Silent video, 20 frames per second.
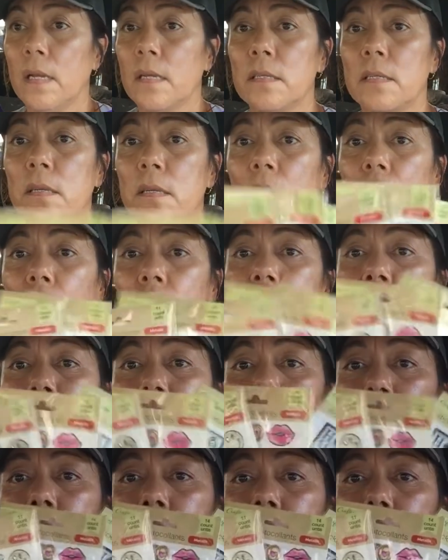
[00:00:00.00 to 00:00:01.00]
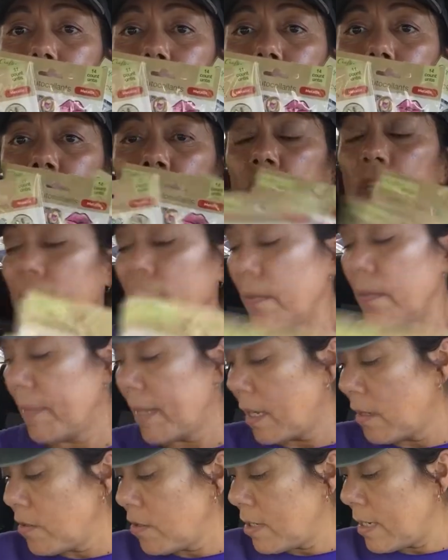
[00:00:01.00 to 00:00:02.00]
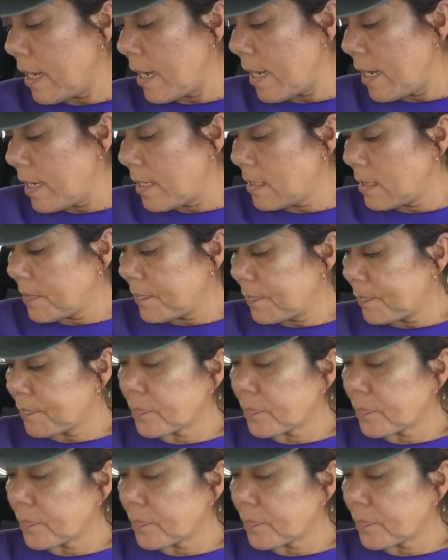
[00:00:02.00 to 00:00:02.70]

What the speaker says: So, check them out, you guys.